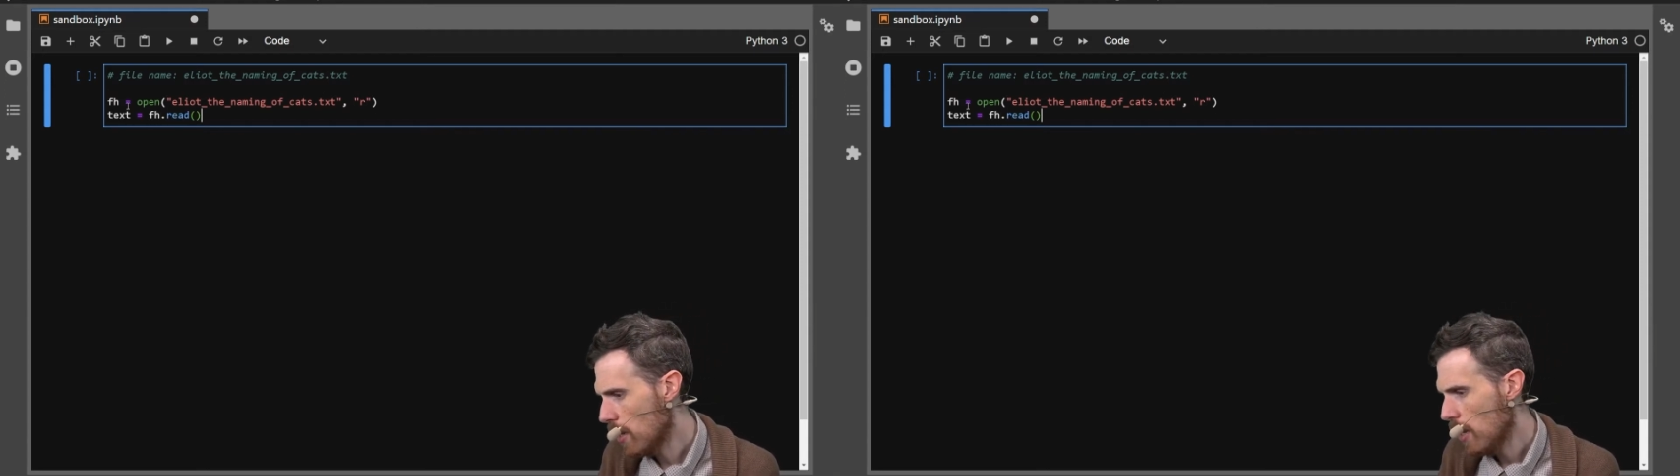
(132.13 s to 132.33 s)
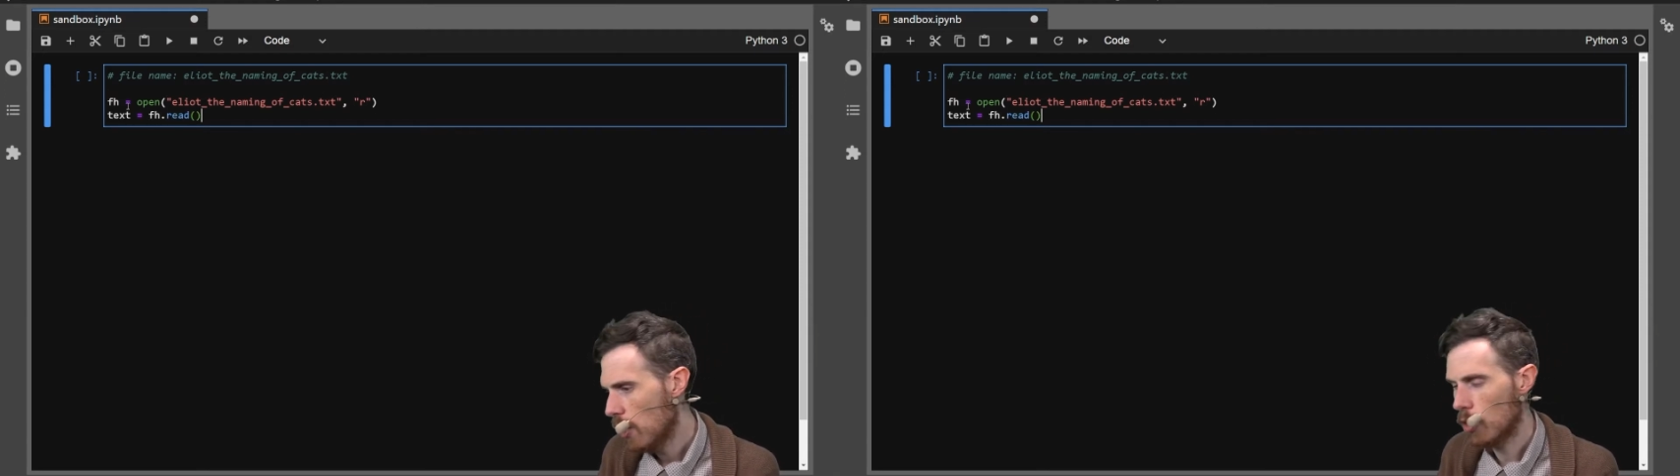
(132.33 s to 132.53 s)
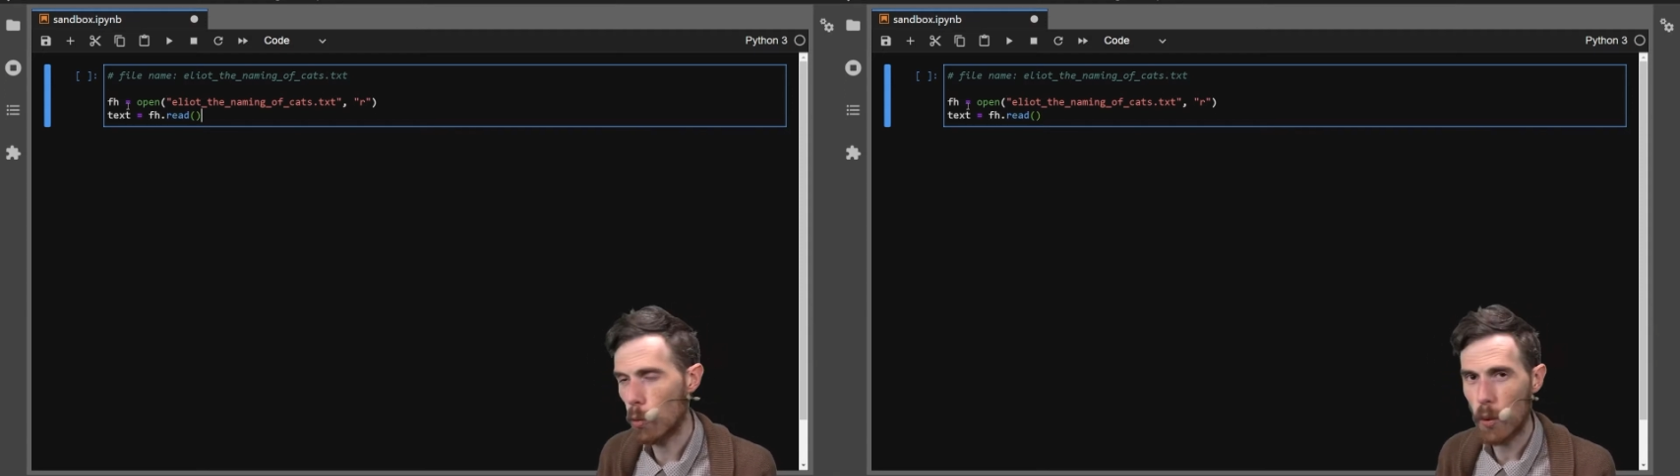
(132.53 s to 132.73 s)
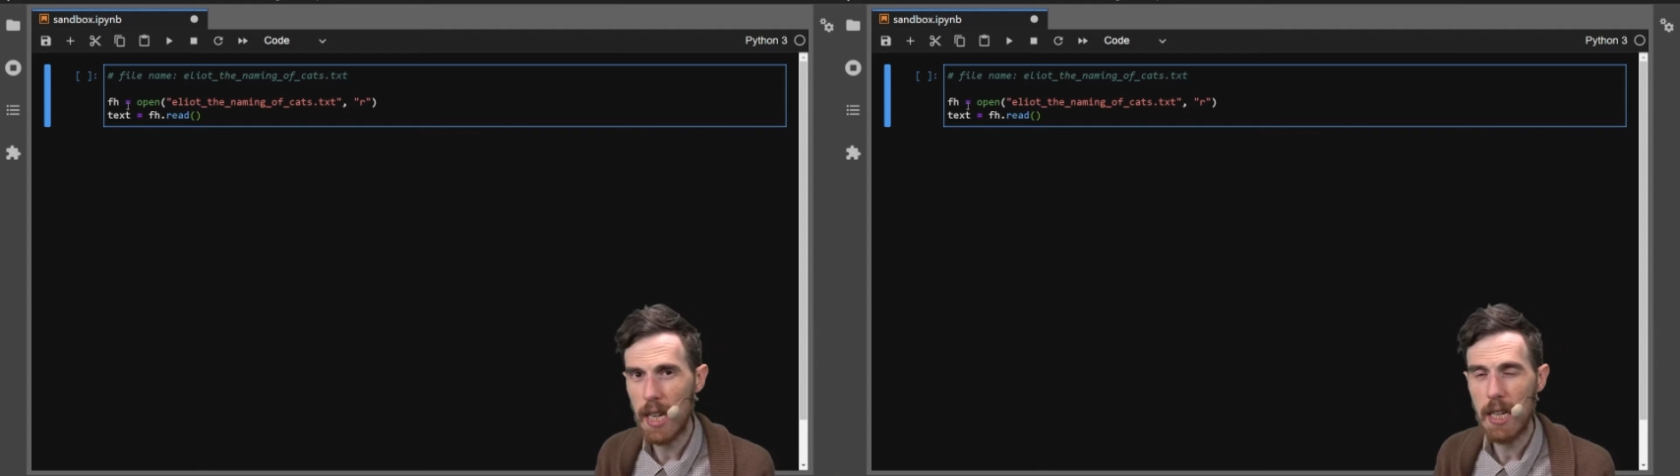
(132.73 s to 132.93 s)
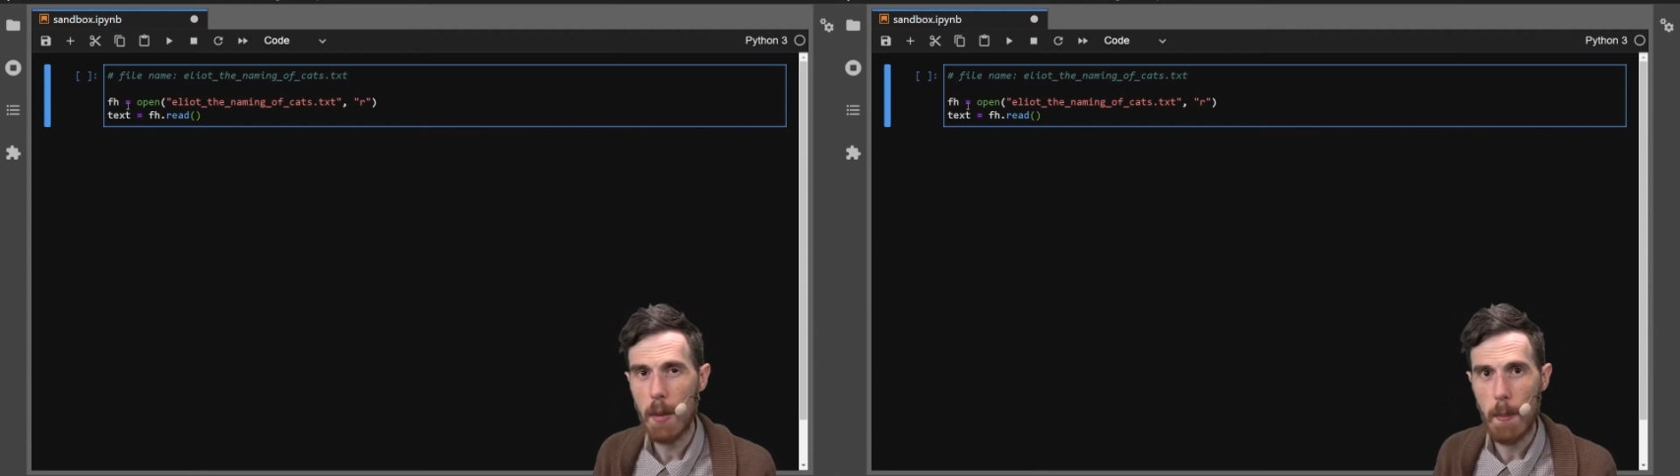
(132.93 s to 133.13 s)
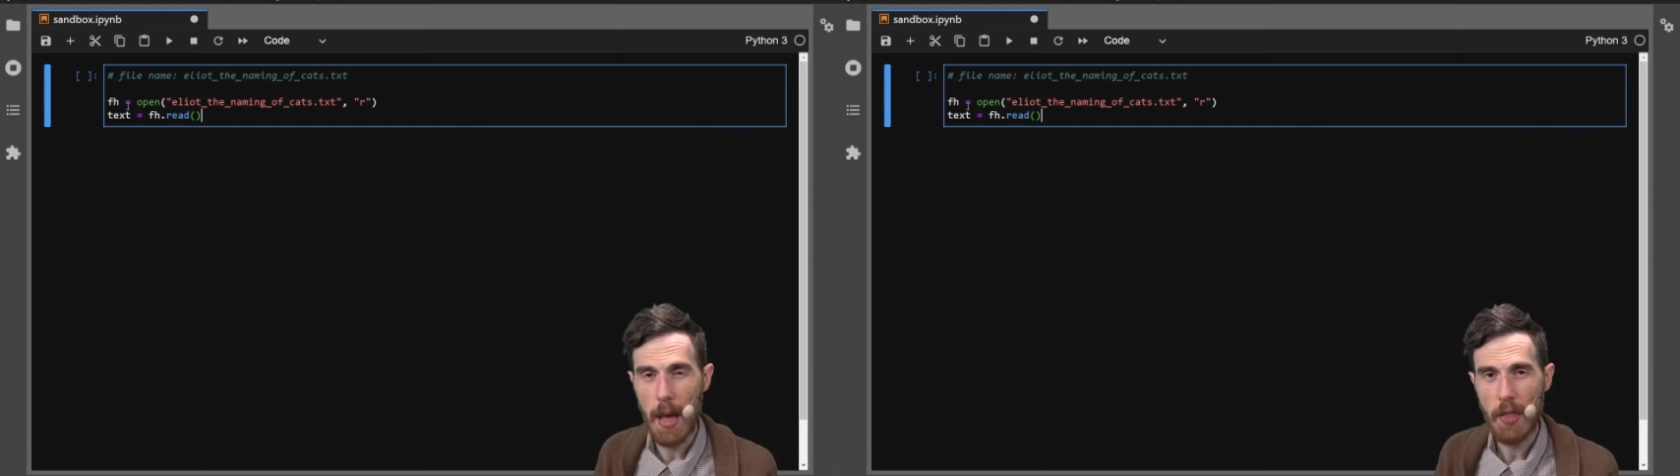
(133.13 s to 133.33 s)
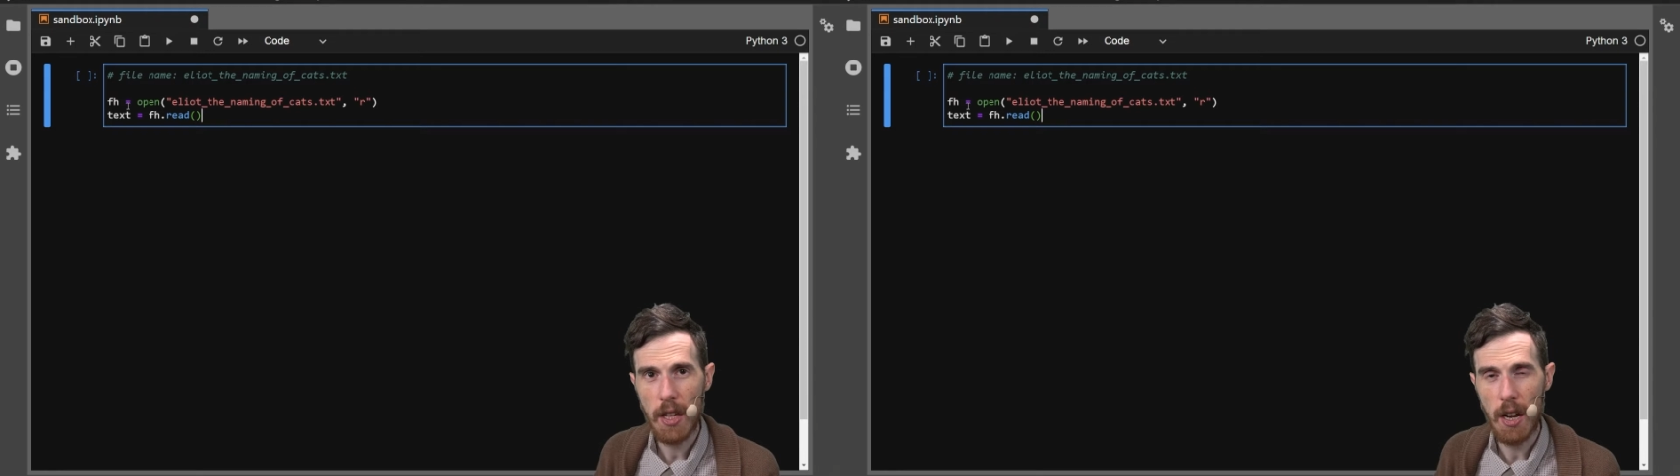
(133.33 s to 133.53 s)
the read method